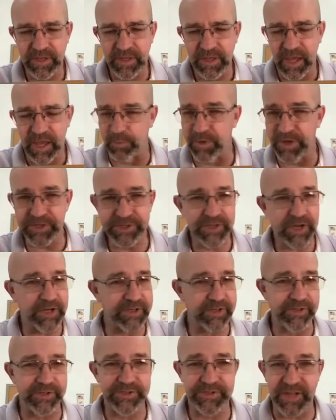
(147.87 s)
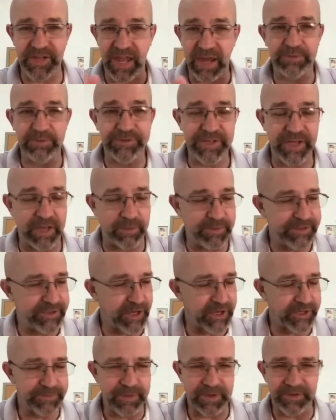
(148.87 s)
And we had talked, and Stan will tell you, we
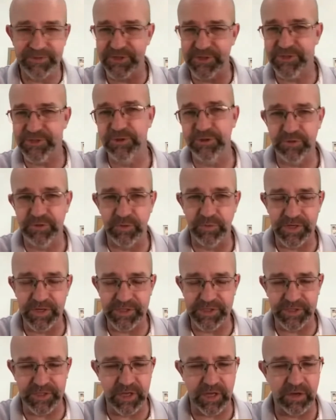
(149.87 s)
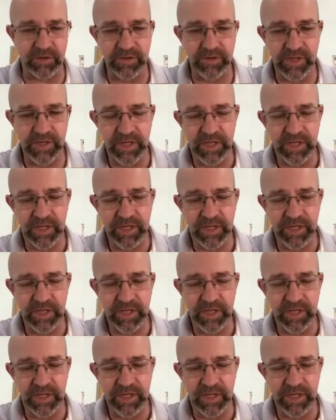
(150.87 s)
talked about this two or three weeks ago,